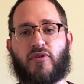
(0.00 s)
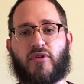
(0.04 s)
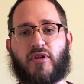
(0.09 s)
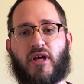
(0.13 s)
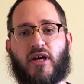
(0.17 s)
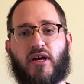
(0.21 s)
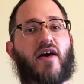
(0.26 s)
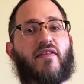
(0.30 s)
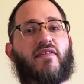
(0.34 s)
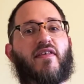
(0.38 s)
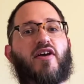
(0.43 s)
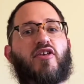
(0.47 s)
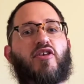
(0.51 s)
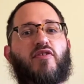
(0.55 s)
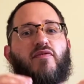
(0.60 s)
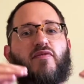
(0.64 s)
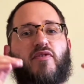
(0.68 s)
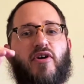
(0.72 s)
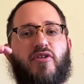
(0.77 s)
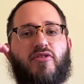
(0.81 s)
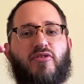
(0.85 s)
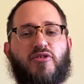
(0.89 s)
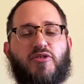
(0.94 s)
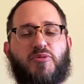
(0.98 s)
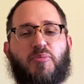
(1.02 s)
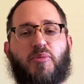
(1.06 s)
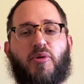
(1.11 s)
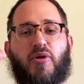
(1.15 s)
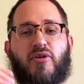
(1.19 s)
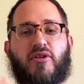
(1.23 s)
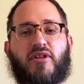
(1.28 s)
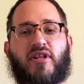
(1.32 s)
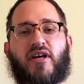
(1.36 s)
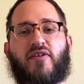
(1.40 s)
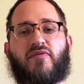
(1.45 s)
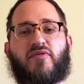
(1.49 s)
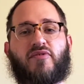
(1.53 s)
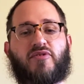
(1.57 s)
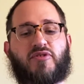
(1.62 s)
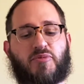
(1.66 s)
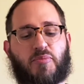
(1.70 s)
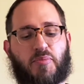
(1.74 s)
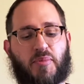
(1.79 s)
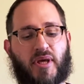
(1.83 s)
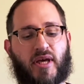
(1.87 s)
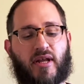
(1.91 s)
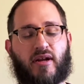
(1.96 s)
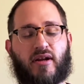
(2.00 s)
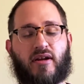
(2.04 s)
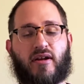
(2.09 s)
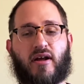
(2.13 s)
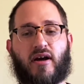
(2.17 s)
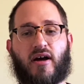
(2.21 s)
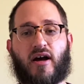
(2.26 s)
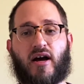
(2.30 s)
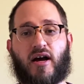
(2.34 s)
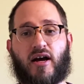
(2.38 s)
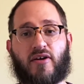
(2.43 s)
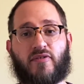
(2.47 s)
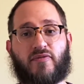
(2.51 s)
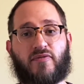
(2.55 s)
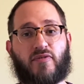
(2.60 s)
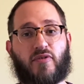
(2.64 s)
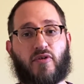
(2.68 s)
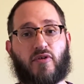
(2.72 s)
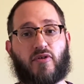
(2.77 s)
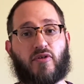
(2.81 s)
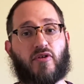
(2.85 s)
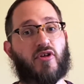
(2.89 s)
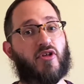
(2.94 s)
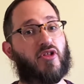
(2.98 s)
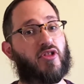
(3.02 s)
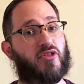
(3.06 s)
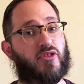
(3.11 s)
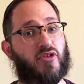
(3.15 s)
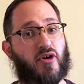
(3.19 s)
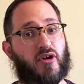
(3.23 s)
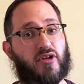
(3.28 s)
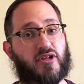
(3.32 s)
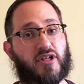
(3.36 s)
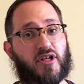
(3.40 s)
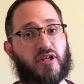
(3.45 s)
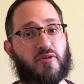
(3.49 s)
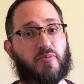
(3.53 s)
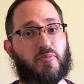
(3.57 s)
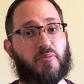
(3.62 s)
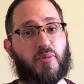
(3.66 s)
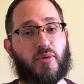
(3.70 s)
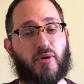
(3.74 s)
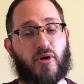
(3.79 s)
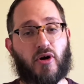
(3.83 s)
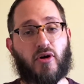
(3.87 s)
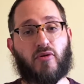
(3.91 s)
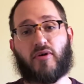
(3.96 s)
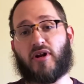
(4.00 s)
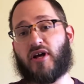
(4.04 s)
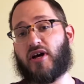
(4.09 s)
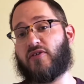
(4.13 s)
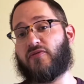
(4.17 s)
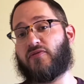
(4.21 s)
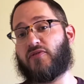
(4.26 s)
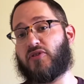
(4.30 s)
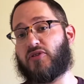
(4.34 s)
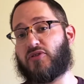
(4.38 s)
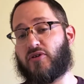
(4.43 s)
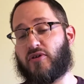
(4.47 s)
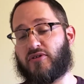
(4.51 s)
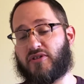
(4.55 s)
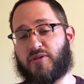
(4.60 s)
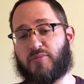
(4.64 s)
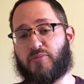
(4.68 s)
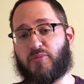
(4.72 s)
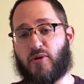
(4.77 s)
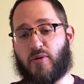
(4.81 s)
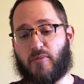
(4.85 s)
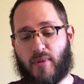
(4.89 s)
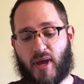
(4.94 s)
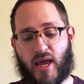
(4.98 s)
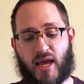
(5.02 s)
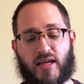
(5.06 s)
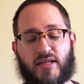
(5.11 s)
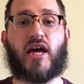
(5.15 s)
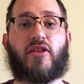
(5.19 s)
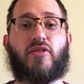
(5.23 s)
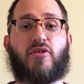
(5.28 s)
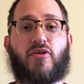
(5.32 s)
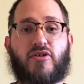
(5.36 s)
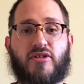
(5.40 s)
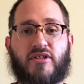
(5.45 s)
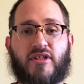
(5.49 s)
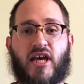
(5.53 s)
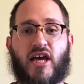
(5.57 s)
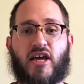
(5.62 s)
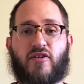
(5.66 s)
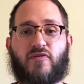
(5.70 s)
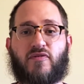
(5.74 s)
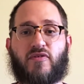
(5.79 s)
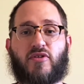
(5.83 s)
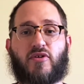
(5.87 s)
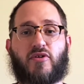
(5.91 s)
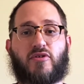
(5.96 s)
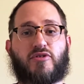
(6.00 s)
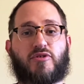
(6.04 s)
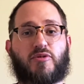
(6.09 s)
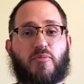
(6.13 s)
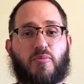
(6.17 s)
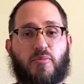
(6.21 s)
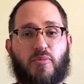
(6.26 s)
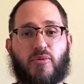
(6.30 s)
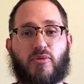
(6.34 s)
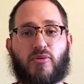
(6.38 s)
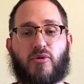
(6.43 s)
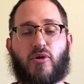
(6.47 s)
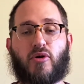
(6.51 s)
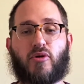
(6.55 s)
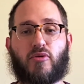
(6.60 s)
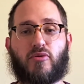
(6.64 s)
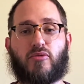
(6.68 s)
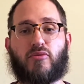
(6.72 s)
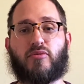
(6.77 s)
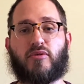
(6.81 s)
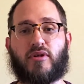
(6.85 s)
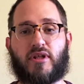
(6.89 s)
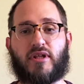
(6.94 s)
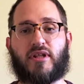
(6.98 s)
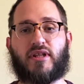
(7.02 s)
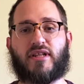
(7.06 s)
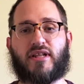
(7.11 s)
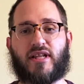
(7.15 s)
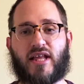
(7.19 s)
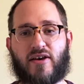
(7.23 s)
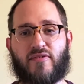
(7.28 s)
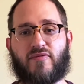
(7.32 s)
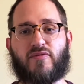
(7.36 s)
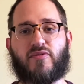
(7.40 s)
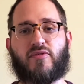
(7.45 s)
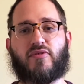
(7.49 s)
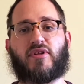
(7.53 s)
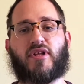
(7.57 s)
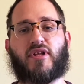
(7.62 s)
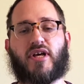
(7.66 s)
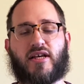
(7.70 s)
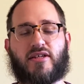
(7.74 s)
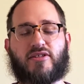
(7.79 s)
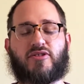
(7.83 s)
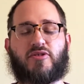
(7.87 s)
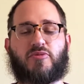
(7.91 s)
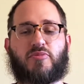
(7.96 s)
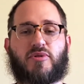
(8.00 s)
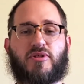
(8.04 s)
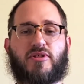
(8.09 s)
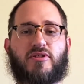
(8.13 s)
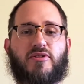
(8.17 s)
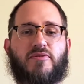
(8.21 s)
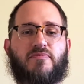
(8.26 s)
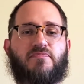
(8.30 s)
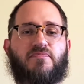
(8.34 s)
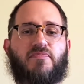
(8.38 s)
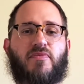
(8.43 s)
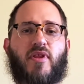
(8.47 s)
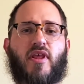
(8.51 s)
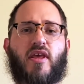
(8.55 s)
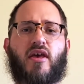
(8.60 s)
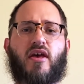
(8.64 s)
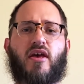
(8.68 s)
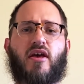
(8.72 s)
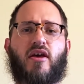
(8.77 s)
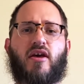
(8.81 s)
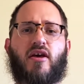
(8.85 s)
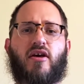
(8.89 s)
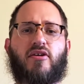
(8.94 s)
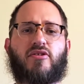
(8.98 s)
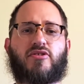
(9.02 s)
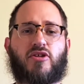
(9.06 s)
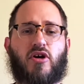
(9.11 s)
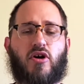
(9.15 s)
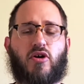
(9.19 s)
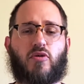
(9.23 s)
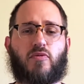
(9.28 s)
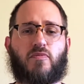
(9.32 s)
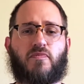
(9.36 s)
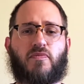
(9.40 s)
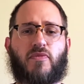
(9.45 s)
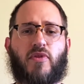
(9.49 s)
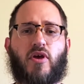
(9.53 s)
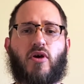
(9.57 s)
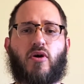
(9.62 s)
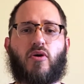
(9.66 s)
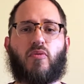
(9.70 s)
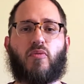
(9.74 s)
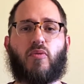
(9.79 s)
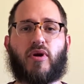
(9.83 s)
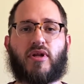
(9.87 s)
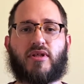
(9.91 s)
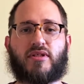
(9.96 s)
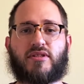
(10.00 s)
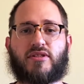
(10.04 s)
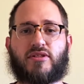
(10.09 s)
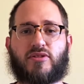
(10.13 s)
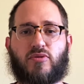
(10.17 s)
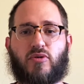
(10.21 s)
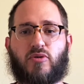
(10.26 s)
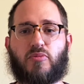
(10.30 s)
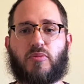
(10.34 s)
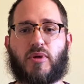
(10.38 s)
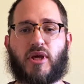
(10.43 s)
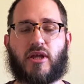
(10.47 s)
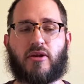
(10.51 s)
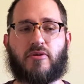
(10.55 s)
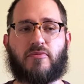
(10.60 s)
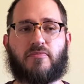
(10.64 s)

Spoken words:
line. And then you've got those pro levels, be it an iPhone 13 Pro, an iPhone 13 Pro Max, and those cater for those pro level customers. So what does this all mean?